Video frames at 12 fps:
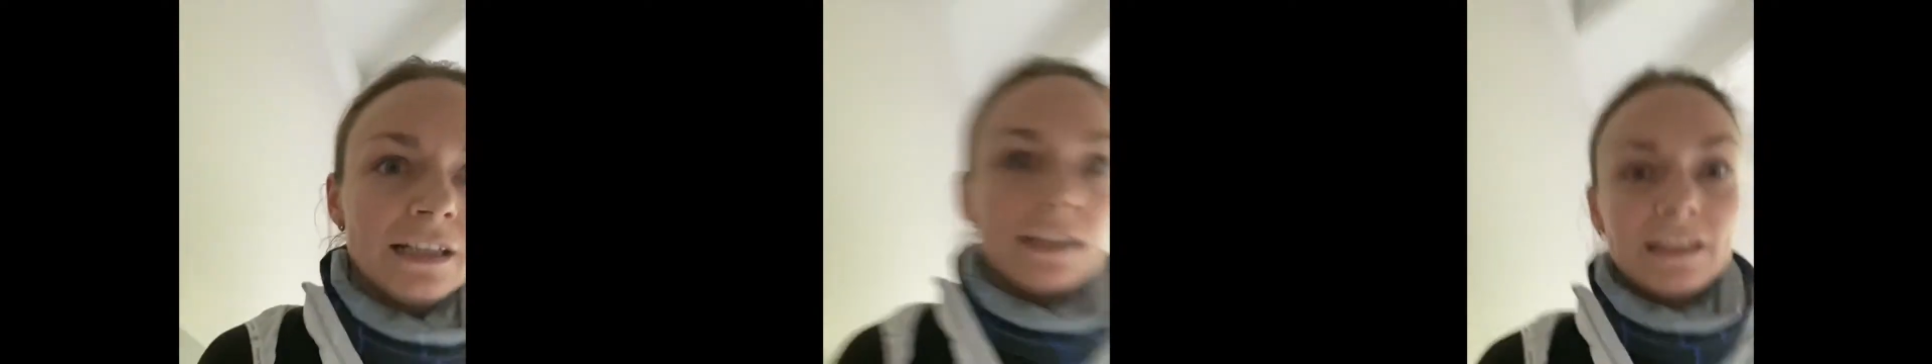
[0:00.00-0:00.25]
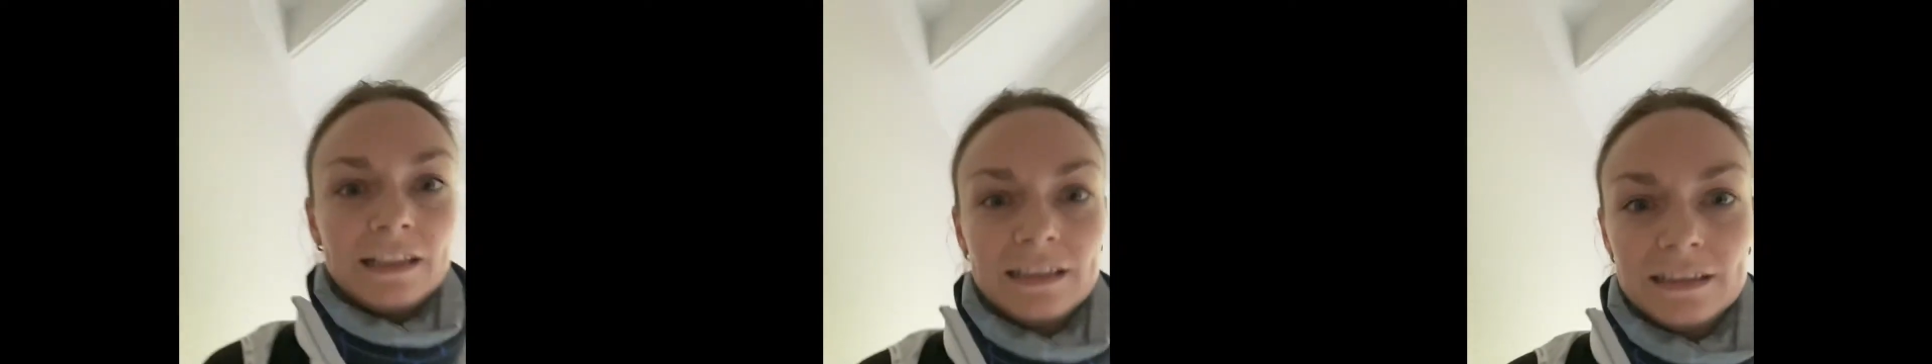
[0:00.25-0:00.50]

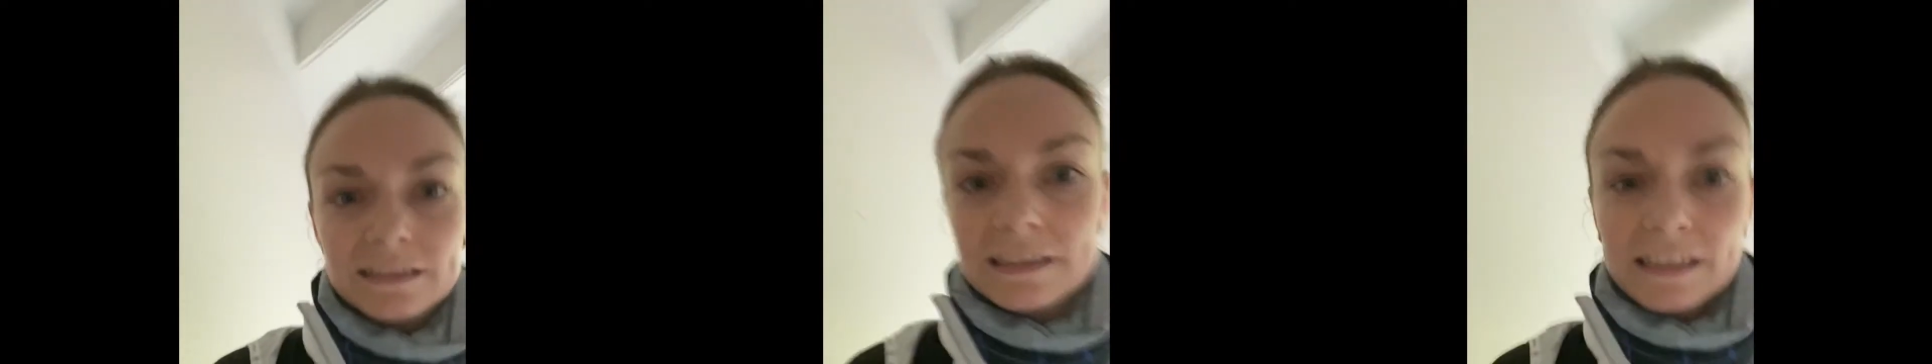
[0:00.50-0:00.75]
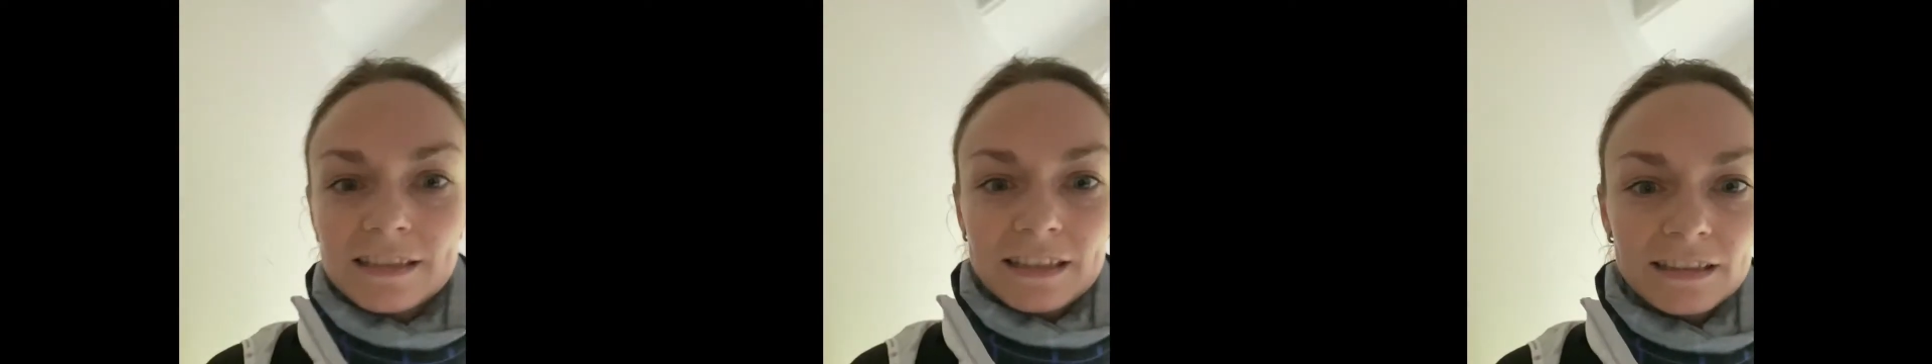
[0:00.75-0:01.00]
And it
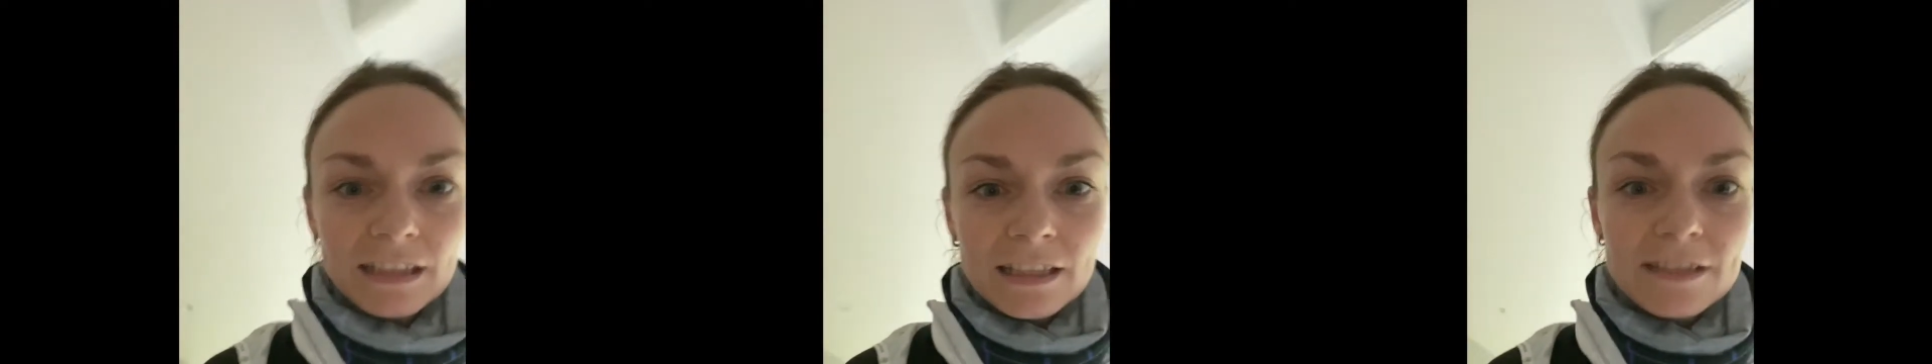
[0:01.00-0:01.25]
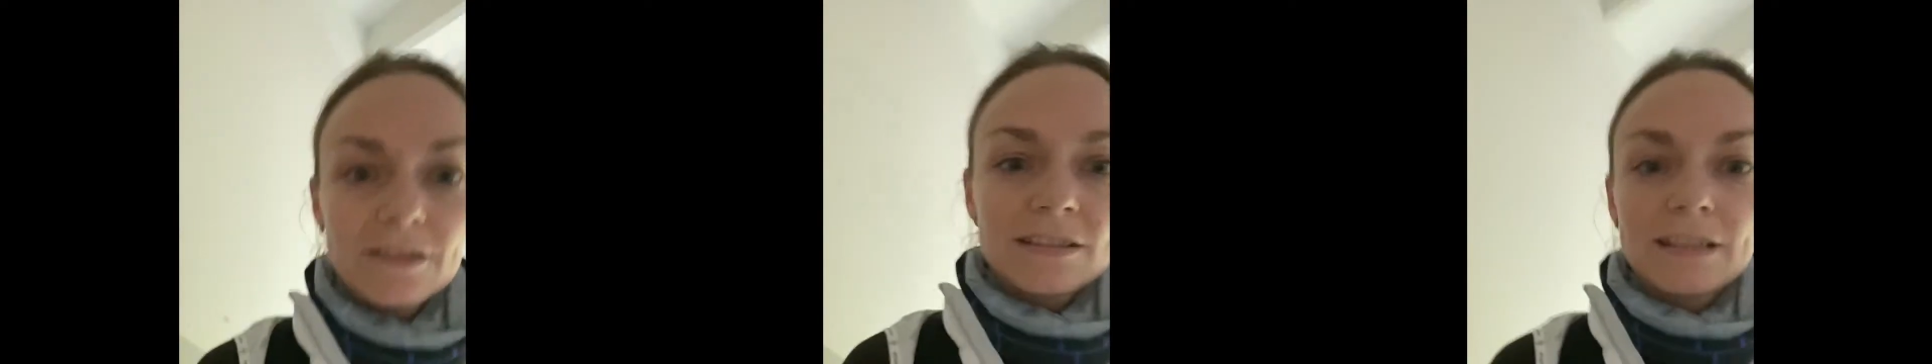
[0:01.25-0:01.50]
takes
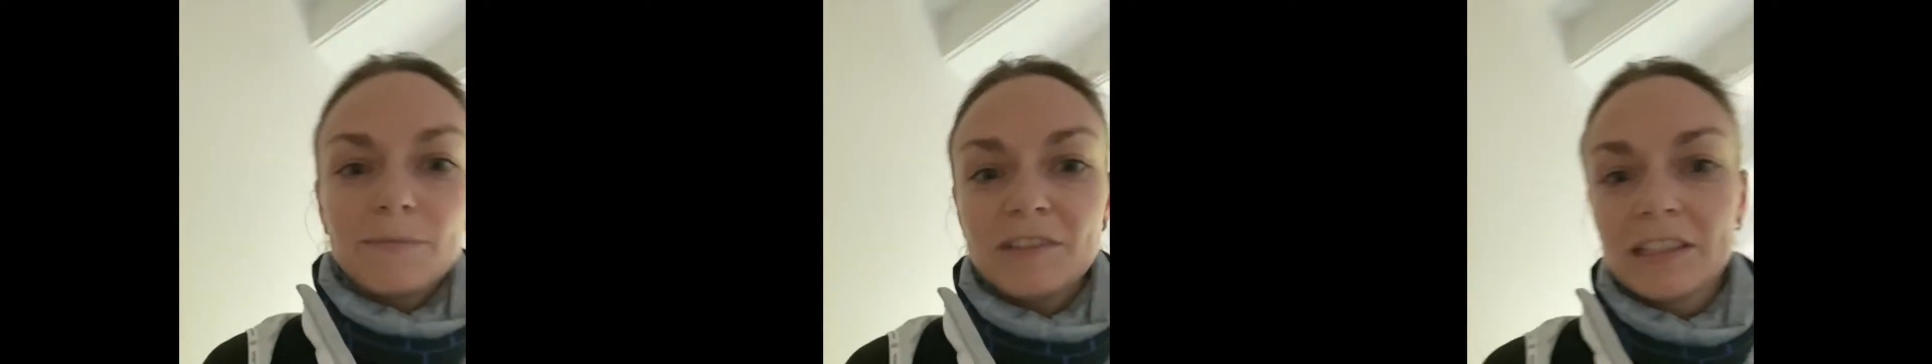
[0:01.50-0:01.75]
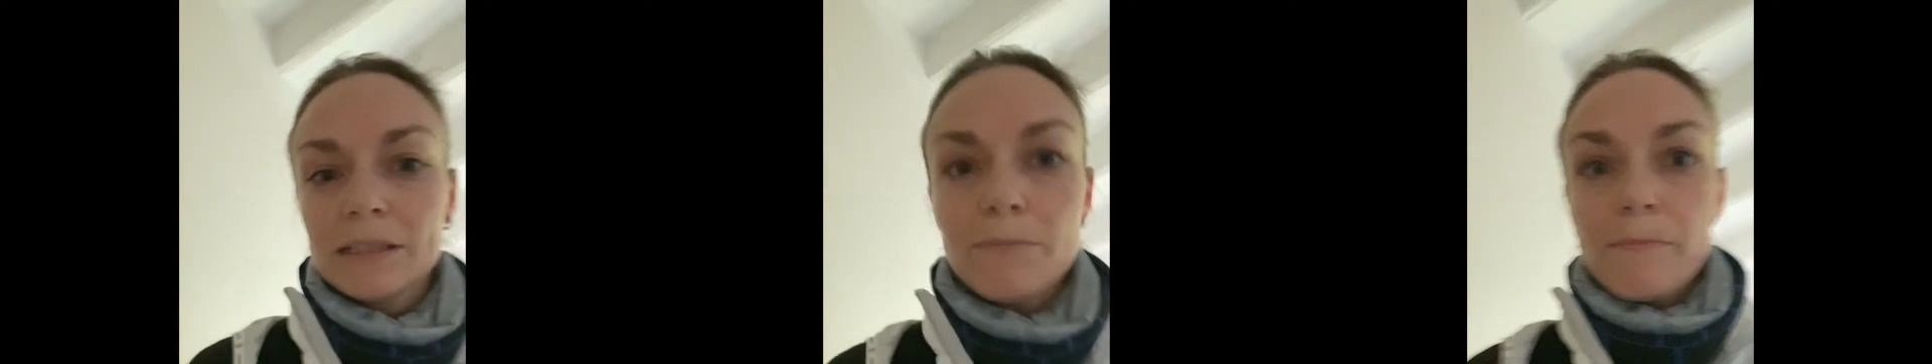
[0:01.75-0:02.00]
exactly the same
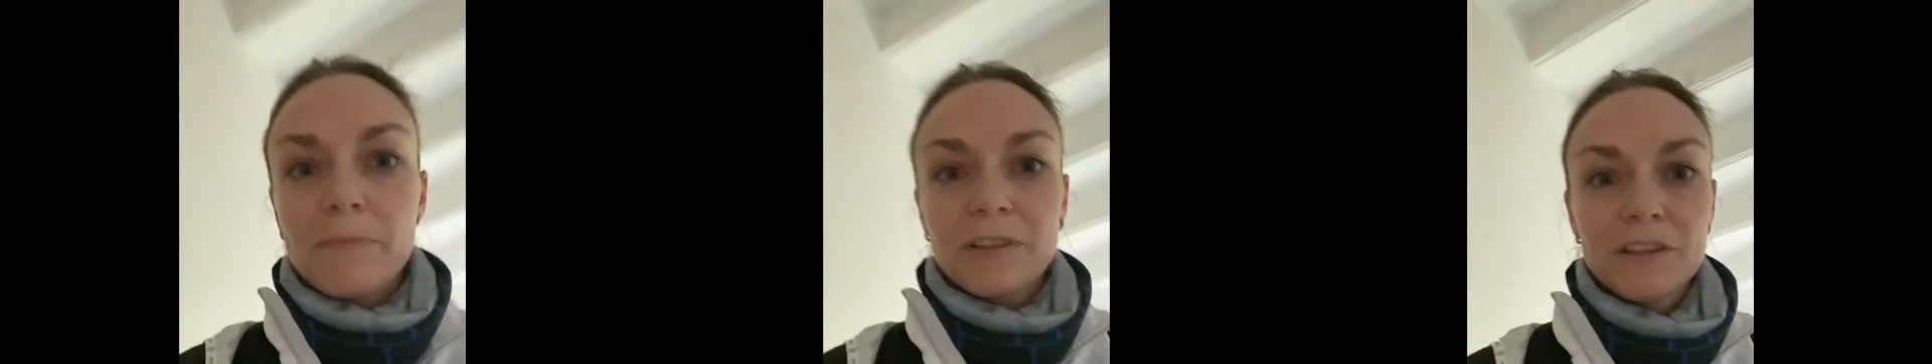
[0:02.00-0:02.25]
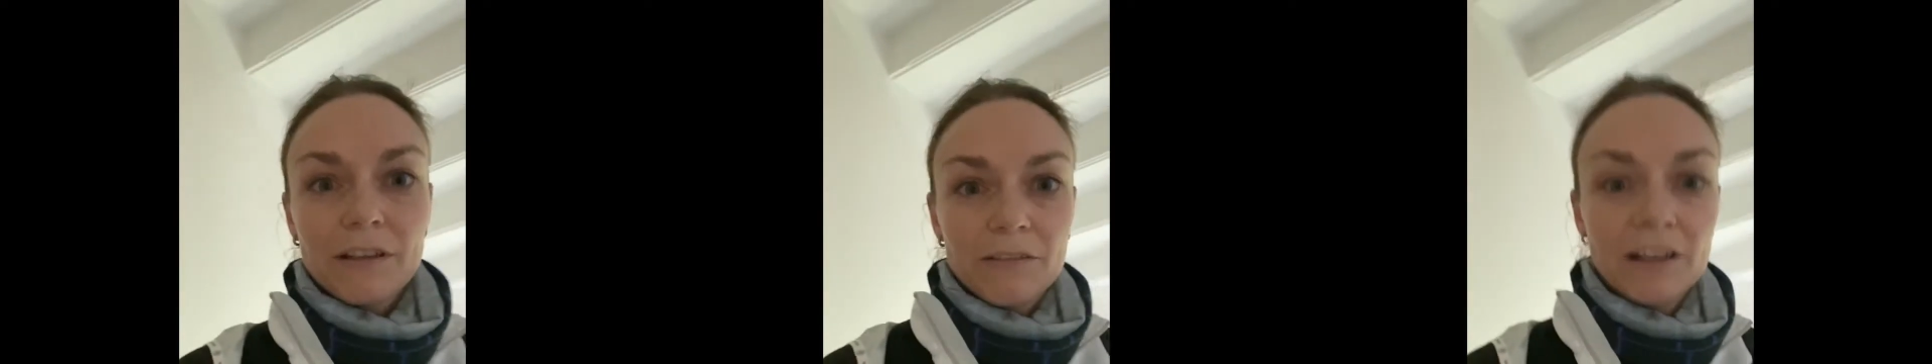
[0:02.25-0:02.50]
time, but
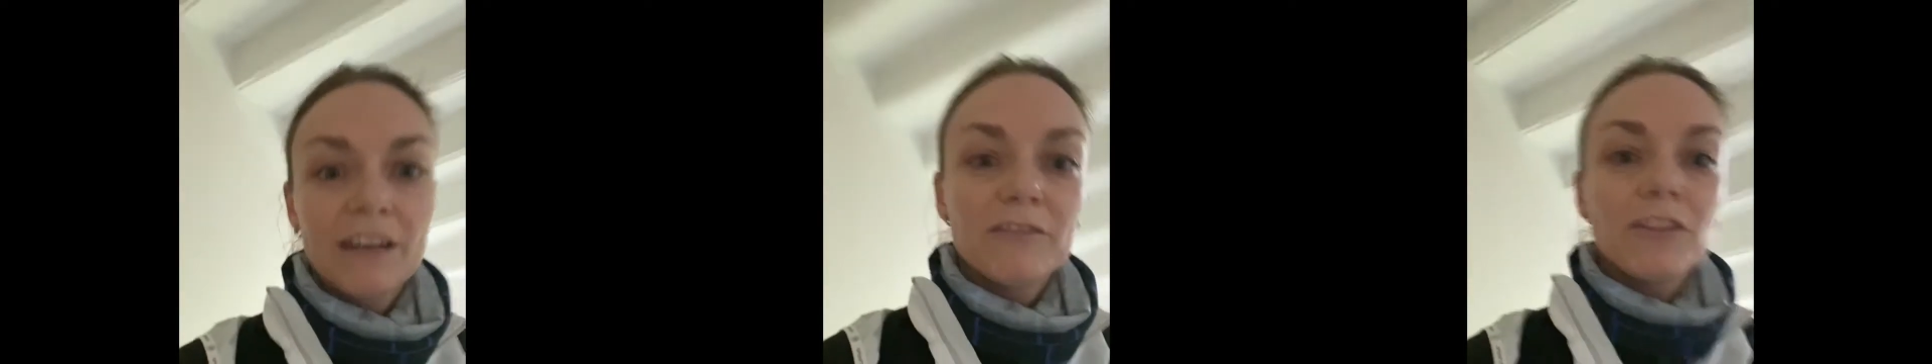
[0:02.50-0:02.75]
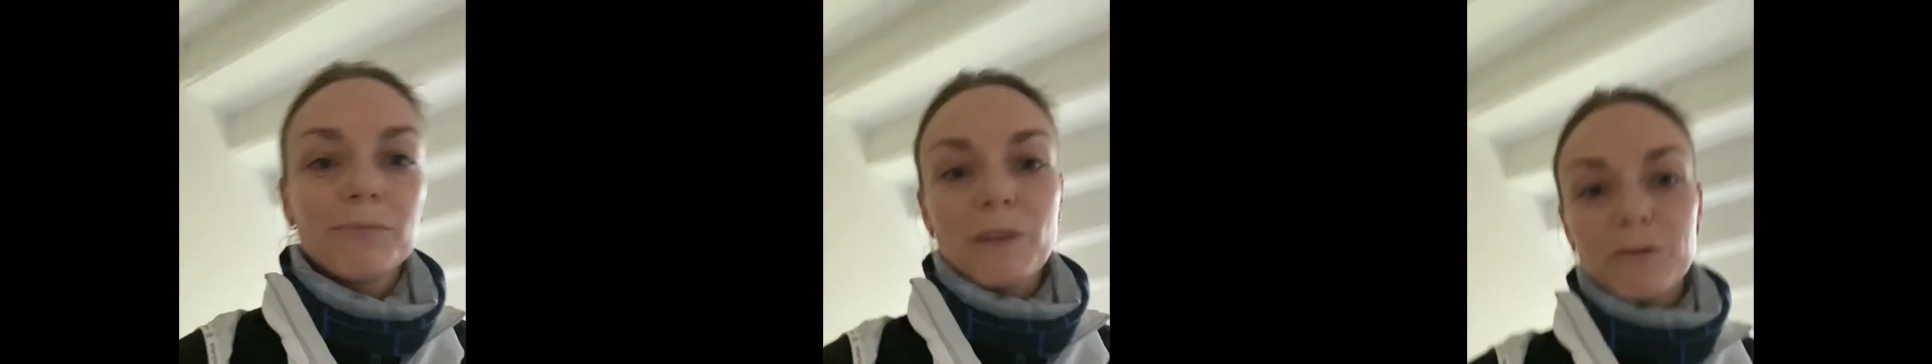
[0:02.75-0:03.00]
now I've
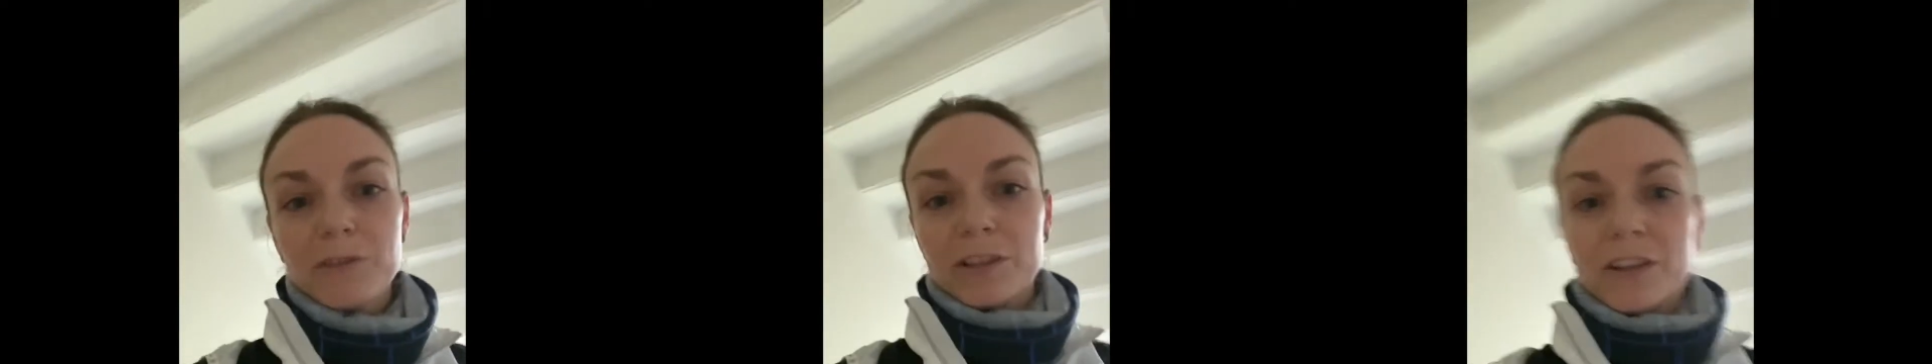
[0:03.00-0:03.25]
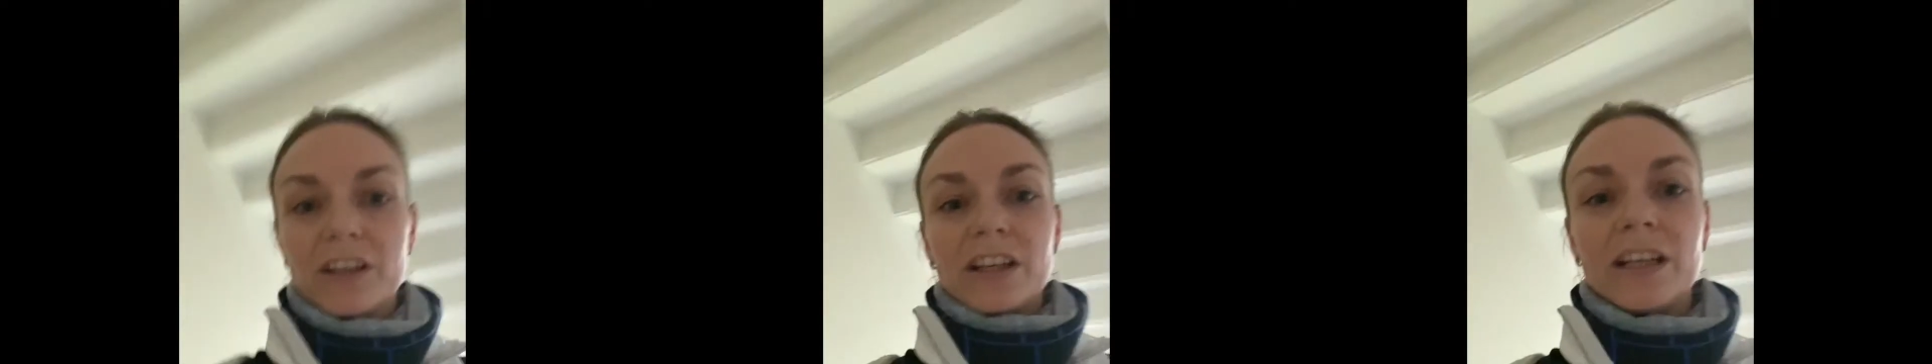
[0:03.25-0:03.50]
done my run.